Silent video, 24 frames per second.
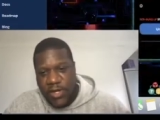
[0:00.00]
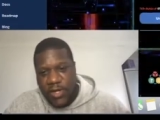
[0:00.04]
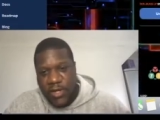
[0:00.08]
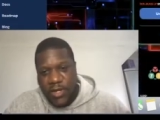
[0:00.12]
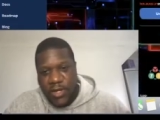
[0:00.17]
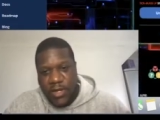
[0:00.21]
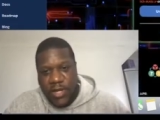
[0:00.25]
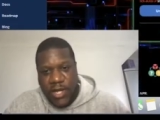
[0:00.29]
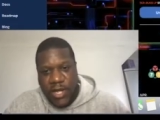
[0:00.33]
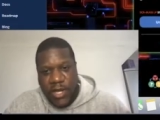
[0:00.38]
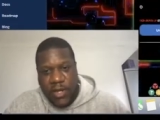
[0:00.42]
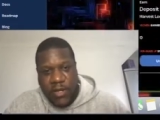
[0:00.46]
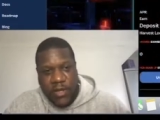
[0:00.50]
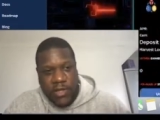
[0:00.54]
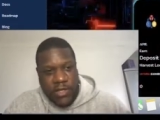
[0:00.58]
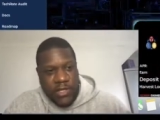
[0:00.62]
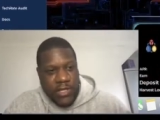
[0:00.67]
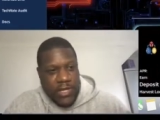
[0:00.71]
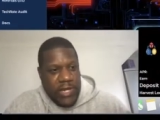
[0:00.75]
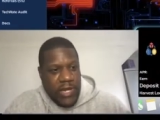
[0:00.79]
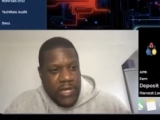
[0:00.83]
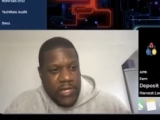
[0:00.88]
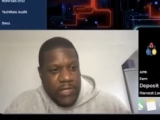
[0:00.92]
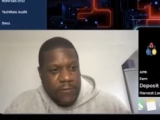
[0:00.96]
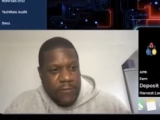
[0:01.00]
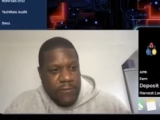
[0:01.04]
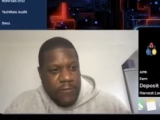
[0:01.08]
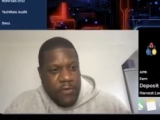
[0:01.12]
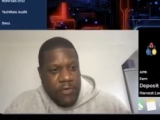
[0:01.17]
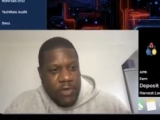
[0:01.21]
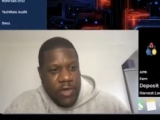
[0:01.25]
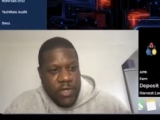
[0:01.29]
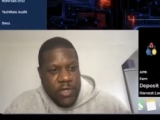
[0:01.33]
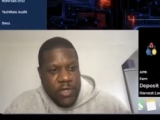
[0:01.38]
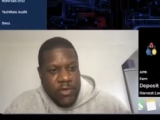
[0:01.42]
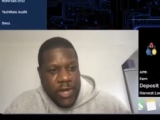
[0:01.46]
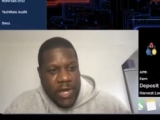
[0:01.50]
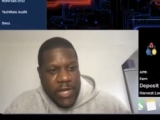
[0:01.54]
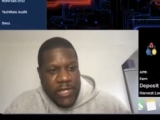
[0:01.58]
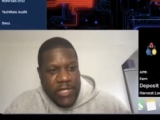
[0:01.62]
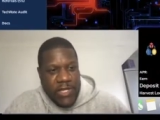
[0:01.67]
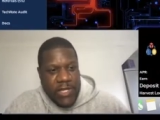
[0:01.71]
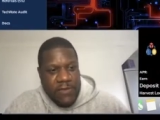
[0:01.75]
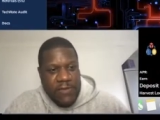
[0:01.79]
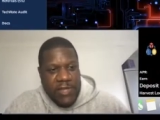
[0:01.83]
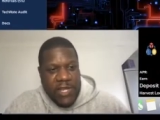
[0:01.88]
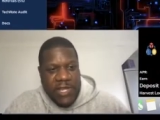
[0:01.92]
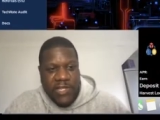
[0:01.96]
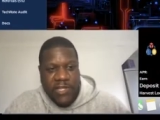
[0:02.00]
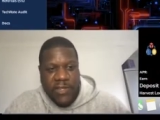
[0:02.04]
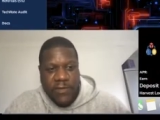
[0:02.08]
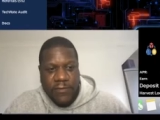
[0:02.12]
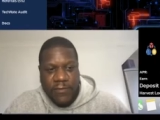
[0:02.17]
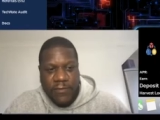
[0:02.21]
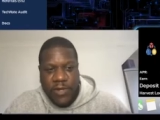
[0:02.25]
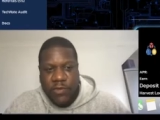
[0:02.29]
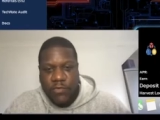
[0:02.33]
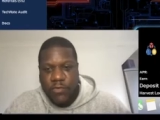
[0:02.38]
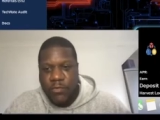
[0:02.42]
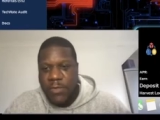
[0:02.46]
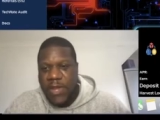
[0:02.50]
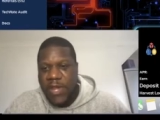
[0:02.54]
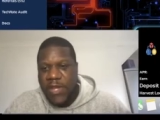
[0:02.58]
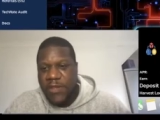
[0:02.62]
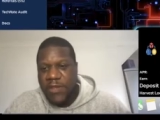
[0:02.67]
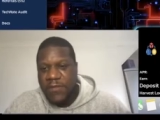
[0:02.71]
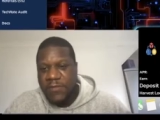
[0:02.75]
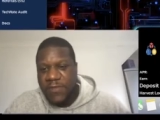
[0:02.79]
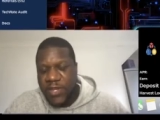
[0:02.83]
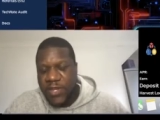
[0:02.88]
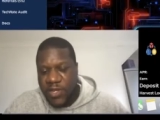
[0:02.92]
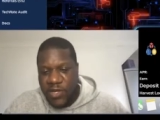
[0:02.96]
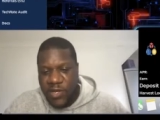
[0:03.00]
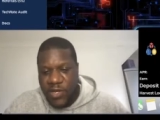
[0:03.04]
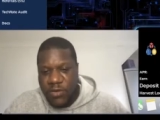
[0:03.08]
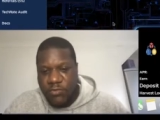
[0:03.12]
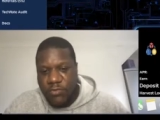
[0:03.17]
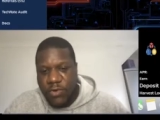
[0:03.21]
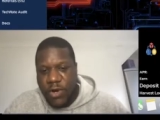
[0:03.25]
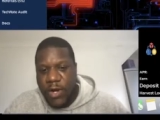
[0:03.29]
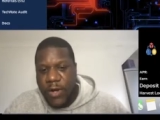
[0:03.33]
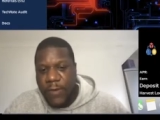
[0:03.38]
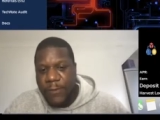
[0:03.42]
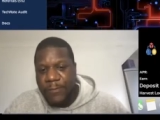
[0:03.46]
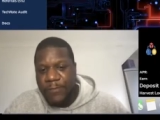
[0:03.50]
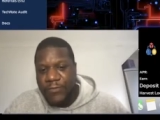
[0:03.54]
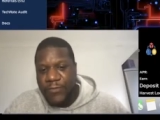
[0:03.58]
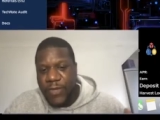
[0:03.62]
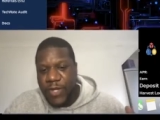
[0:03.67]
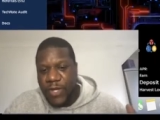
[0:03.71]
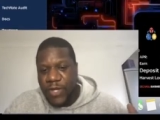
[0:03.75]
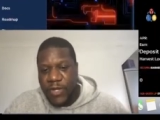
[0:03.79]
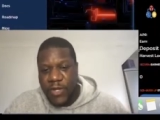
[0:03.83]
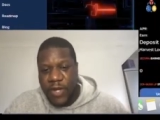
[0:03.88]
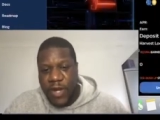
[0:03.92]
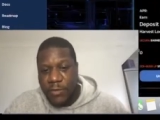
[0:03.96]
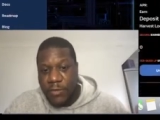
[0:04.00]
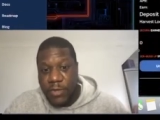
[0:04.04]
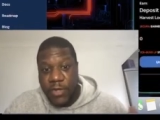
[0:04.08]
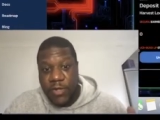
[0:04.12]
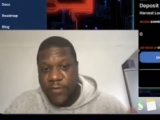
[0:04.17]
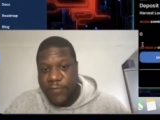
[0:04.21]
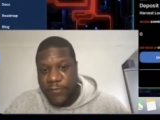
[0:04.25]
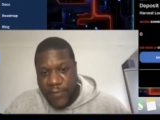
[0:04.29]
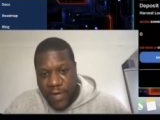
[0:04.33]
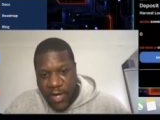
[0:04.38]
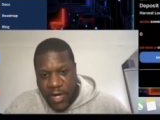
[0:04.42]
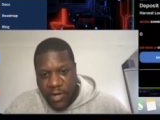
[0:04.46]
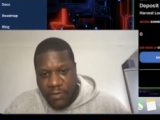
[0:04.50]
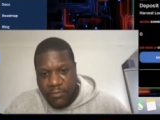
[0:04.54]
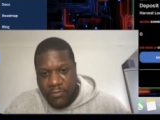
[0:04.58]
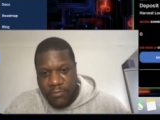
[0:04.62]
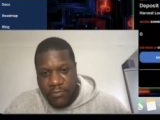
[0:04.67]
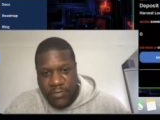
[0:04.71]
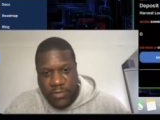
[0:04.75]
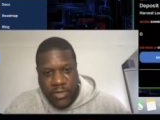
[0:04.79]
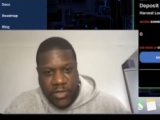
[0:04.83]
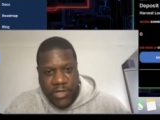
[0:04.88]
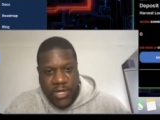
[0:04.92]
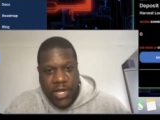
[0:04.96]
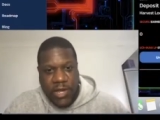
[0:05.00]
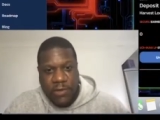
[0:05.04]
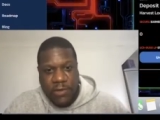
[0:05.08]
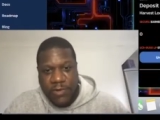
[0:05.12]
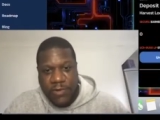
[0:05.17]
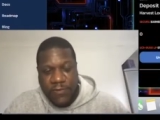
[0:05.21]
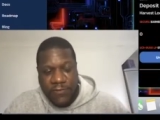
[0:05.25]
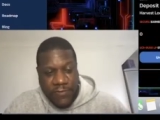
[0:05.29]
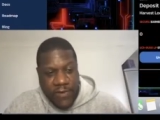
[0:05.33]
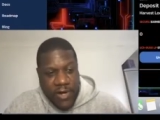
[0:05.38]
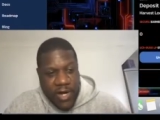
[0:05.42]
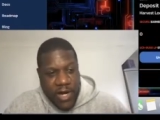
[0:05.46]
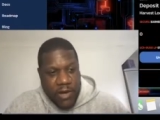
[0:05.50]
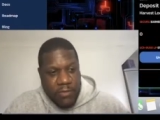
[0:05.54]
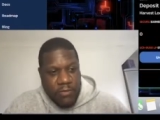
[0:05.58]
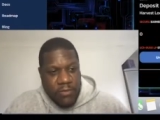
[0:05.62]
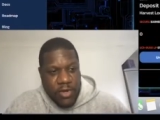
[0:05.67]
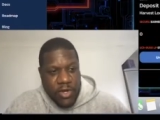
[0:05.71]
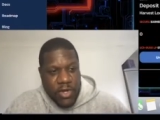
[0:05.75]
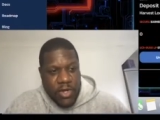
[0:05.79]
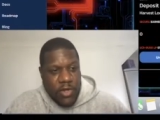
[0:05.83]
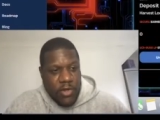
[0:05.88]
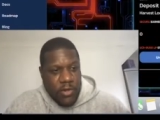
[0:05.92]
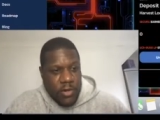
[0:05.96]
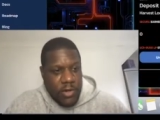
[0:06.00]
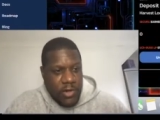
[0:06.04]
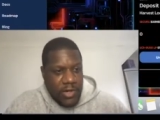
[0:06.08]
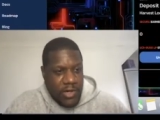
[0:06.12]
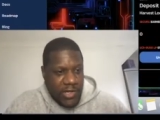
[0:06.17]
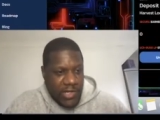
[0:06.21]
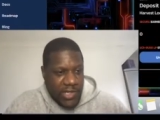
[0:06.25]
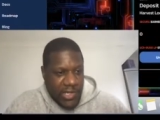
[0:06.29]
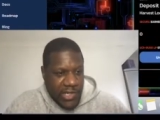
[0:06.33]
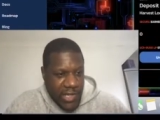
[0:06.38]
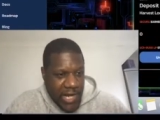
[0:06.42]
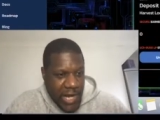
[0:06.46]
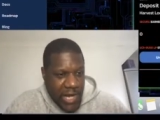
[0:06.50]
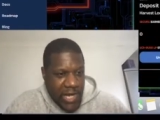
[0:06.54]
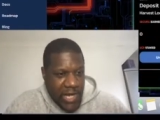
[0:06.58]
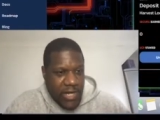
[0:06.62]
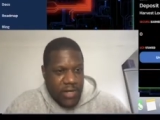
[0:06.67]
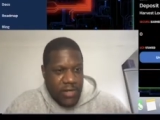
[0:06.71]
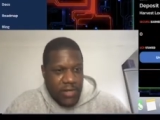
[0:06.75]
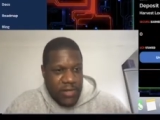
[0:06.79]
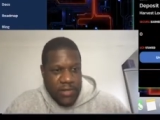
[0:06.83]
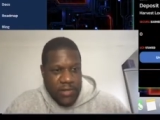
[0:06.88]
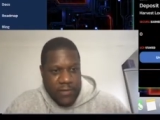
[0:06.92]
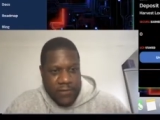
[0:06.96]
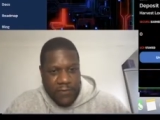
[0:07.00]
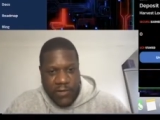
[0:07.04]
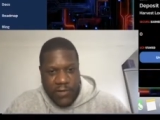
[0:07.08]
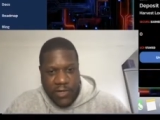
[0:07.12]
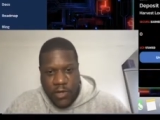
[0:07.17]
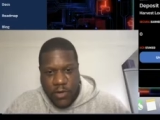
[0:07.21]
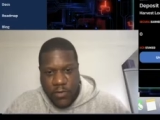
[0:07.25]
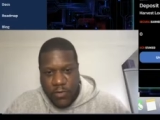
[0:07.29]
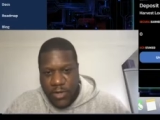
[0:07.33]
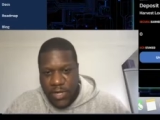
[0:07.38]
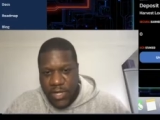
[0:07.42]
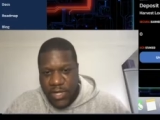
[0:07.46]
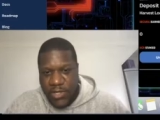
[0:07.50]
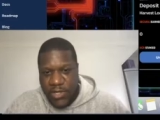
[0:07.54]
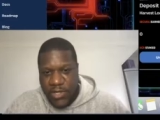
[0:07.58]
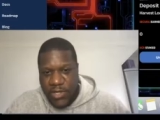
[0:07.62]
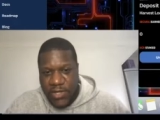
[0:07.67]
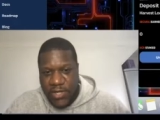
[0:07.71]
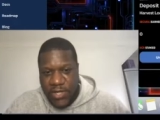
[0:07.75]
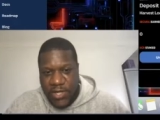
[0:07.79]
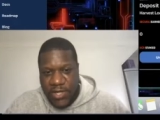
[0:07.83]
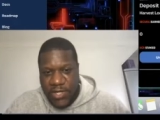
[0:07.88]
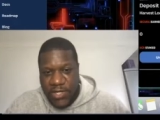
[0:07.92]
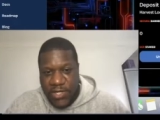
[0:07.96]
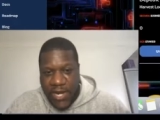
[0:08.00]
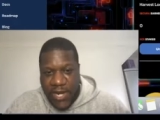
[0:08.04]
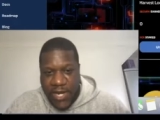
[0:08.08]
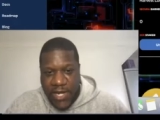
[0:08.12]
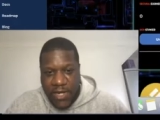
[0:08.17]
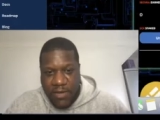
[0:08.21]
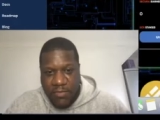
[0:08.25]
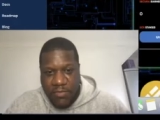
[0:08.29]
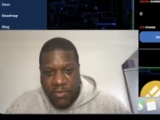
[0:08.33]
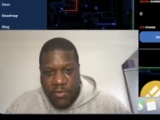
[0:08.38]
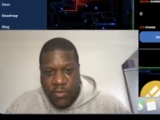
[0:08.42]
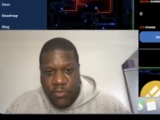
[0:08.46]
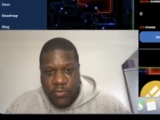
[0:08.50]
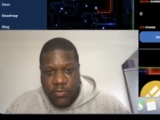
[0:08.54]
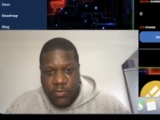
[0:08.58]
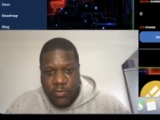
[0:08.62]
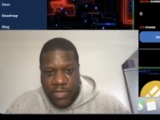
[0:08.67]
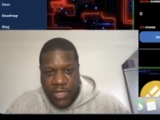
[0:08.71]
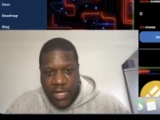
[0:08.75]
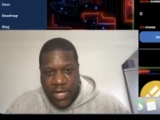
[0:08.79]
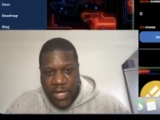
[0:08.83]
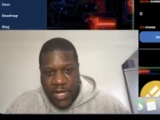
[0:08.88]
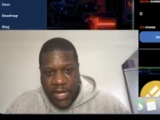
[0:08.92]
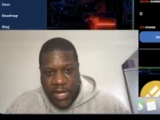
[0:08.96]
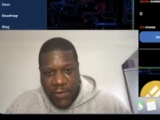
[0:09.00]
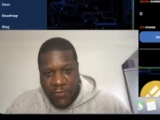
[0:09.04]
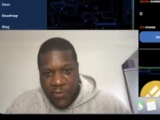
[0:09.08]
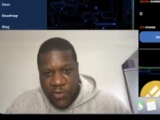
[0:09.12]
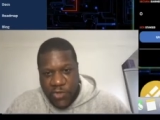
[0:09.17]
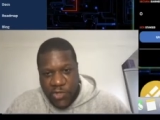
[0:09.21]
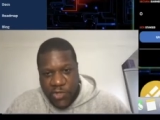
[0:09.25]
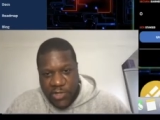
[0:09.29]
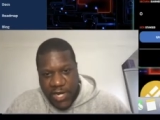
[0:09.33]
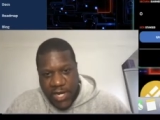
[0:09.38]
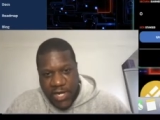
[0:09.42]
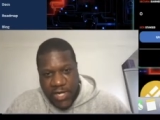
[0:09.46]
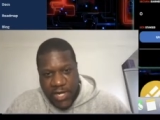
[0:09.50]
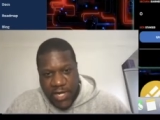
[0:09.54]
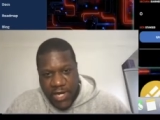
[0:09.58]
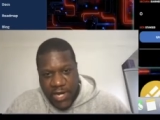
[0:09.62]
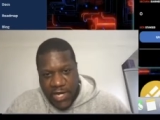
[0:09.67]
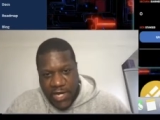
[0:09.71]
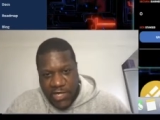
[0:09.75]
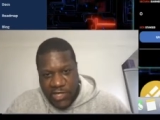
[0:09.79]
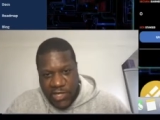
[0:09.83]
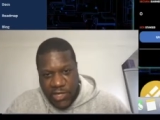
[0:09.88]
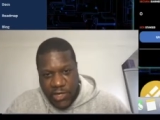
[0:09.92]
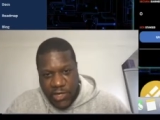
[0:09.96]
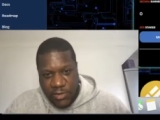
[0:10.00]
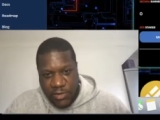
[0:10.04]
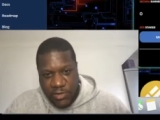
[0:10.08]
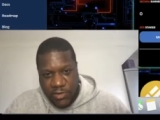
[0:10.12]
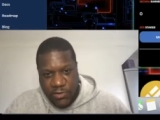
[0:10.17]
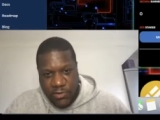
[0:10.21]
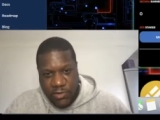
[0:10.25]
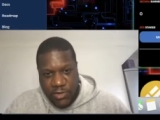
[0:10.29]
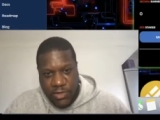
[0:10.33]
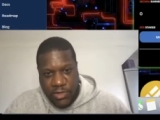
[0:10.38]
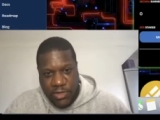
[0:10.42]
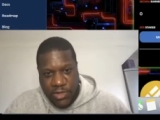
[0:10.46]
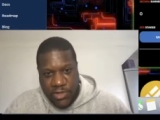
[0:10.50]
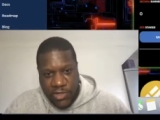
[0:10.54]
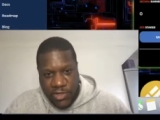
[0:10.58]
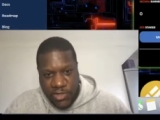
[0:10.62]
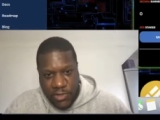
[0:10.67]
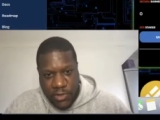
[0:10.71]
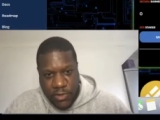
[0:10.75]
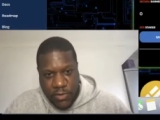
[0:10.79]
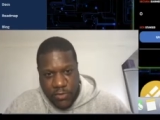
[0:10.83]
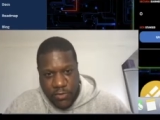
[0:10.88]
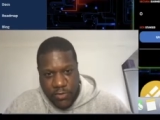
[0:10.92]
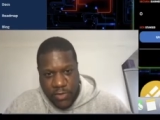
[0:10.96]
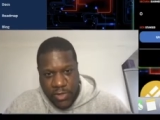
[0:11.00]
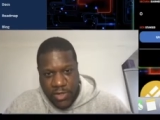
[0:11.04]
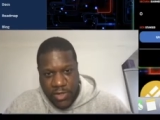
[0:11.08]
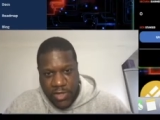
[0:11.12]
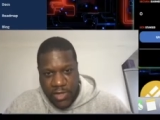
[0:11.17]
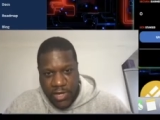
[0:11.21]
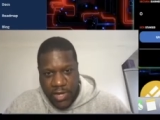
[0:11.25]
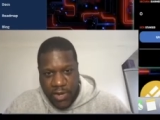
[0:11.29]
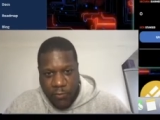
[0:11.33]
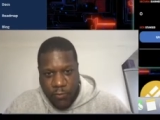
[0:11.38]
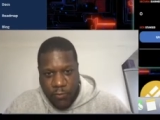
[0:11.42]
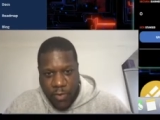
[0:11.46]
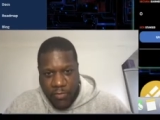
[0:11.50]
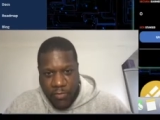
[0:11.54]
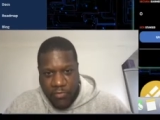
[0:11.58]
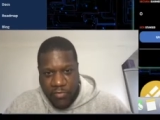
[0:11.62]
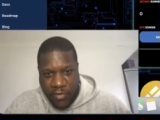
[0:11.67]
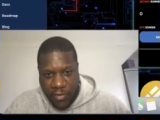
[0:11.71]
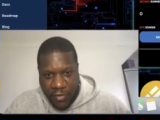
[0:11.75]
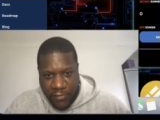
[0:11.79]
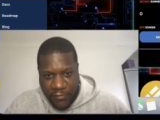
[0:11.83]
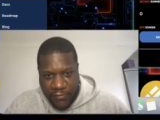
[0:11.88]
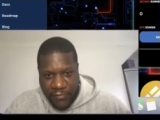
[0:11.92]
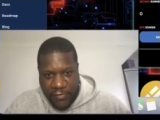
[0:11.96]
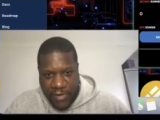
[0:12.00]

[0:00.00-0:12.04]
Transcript: Okay guys, so that's very attractive. That's something that will make you think, you know what, I'm going to farm. Okay, I'm going to farm or I'm going to stake. If you go into the staking pools, if you stake the SCR token on its own, you can get 1.5